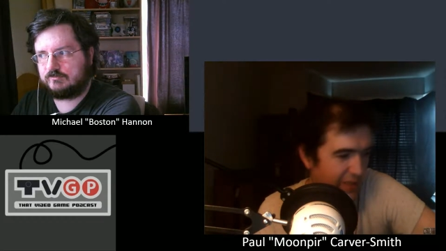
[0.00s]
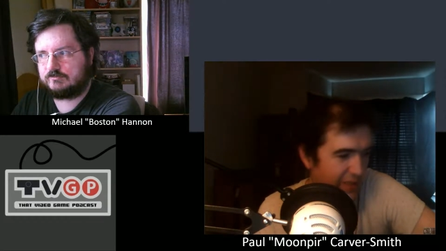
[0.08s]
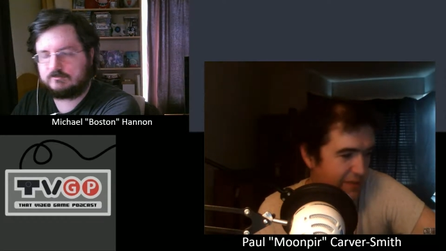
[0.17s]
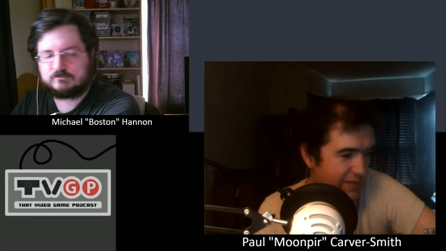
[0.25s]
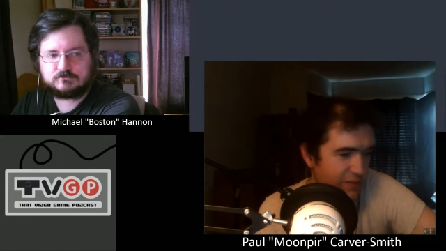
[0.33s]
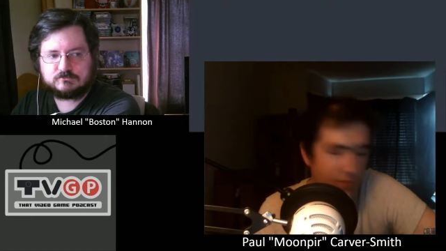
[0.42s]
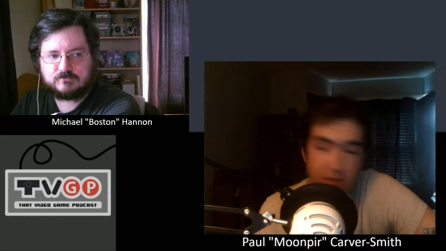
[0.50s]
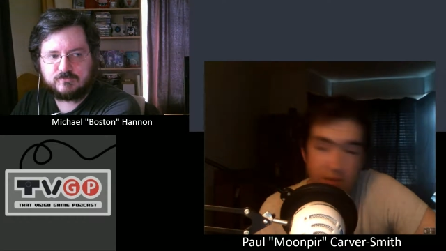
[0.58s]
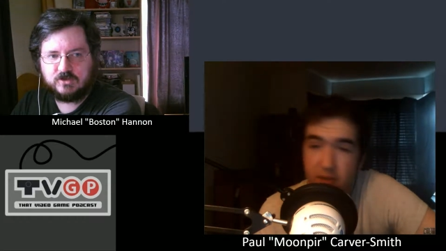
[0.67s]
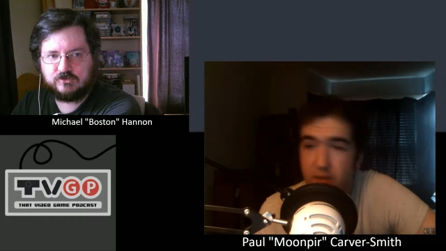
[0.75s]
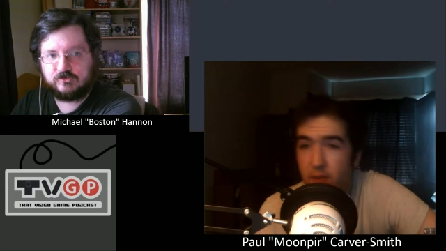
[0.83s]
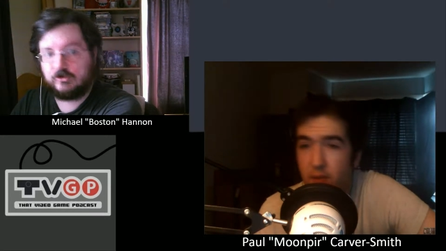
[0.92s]
Speaker 1: that at some point.
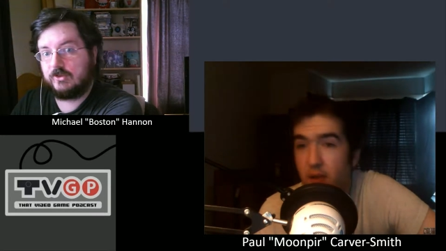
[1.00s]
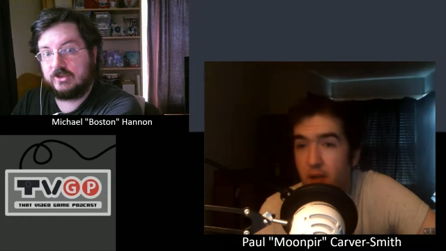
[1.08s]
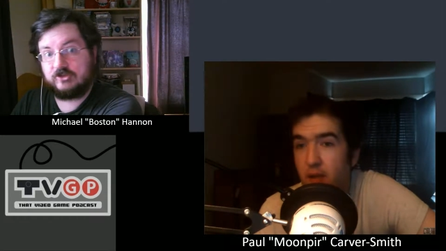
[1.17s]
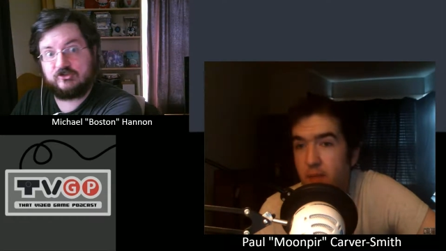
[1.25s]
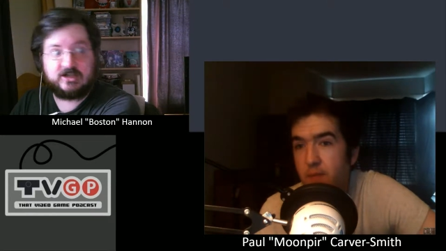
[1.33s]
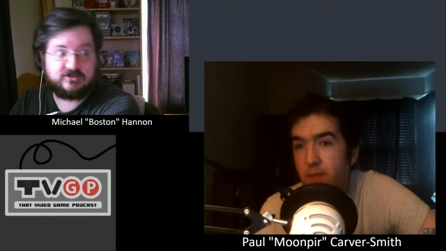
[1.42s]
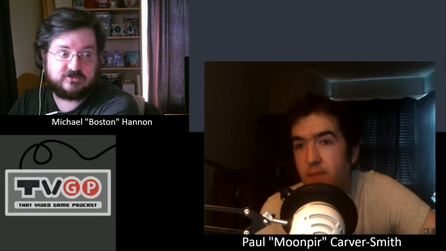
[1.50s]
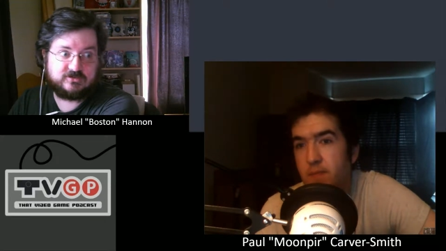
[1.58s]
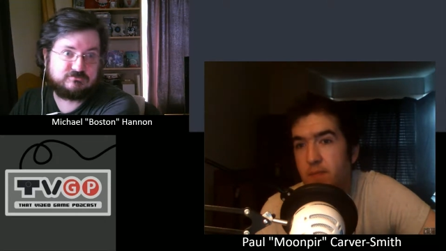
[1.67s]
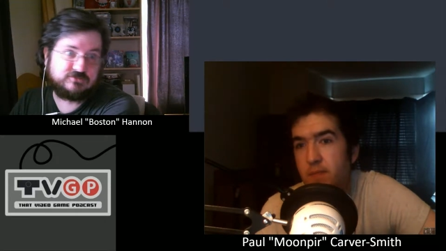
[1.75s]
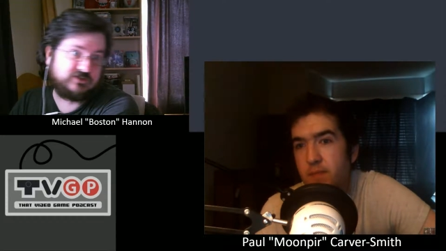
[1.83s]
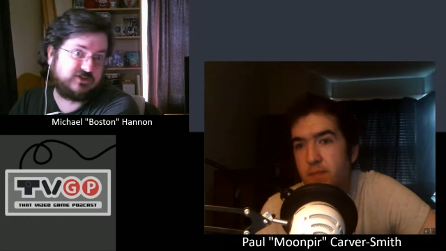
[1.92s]
So the chest,
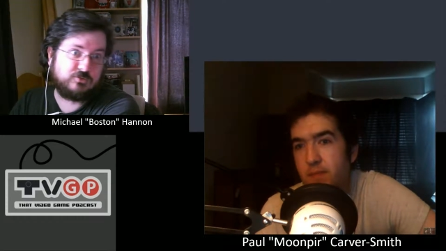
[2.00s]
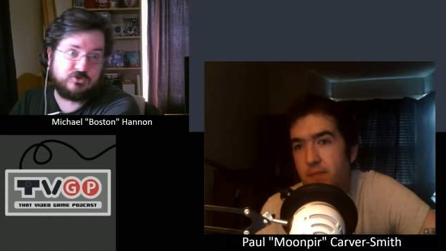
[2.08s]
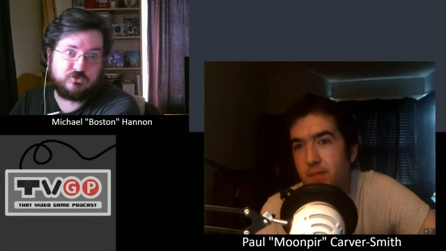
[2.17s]
because that one's